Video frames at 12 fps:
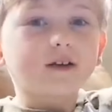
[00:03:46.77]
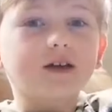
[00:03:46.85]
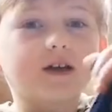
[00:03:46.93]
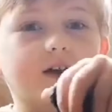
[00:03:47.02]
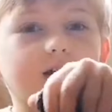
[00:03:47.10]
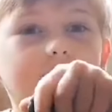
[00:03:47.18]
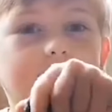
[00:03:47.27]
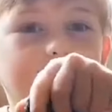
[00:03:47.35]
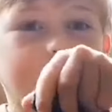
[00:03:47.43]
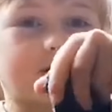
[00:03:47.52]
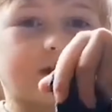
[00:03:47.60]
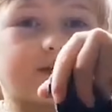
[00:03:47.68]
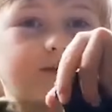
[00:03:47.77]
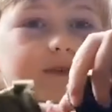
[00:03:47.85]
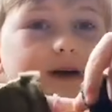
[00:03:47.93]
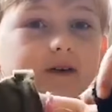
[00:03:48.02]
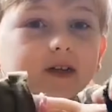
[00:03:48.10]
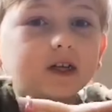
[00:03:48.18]
is going to
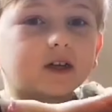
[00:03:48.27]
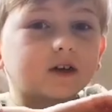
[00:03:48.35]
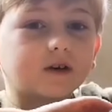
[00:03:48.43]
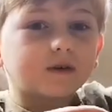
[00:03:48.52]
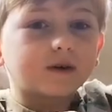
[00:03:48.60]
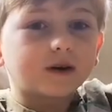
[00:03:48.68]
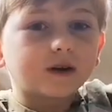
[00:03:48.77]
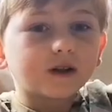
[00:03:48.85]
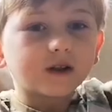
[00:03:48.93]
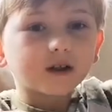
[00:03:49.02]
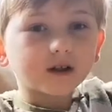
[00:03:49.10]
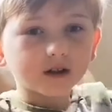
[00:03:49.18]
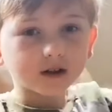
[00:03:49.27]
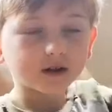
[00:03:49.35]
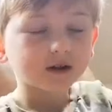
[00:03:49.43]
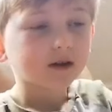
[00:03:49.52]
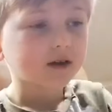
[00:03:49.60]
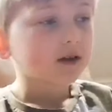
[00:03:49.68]
forest school,
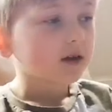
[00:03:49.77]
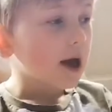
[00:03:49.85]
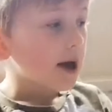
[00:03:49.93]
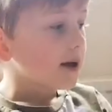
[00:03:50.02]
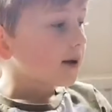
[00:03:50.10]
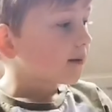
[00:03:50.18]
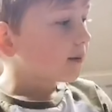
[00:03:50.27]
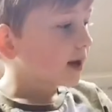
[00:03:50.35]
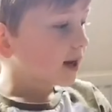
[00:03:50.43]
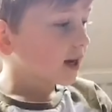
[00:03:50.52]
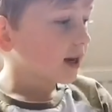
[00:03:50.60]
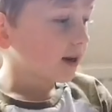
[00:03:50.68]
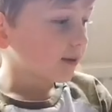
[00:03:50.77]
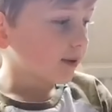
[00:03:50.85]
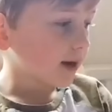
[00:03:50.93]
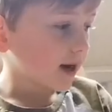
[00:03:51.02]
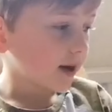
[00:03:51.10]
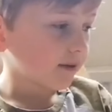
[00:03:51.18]
playing in the
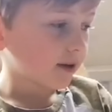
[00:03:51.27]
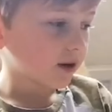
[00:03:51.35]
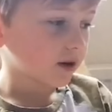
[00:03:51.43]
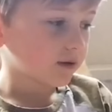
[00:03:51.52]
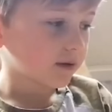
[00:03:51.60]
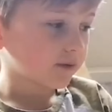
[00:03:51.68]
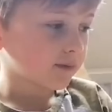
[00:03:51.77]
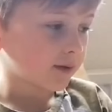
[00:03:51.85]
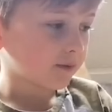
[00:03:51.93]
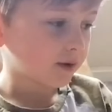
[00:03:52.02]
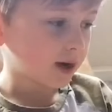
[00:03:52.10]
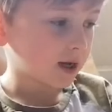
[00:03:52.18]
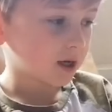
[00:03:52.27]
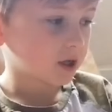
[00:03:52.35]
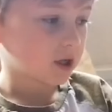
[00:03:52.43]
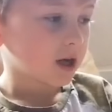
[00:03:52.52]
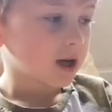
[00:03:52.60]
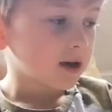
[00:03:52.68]
playground with my
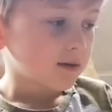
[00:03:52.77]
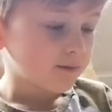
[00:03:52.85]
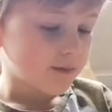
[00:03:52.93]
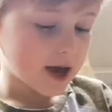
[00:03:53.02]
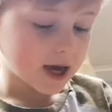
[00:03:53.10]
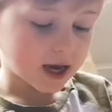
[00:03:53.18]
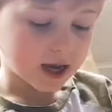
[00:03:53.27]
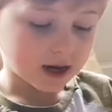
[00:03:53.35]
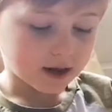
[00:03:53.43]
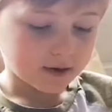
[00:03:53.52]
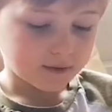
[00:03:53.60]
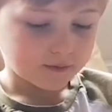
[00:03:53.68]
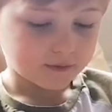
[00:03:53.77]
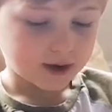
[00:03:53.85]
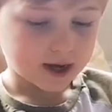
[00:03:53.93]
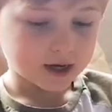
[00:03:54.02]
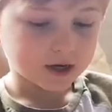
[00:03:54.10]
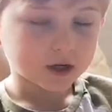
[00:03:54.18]
friends, making new
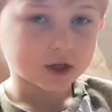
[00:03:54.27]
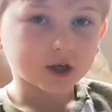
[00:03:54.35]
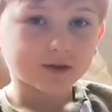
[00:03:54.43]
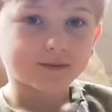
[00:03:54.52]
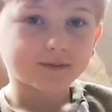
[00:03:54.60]
friends.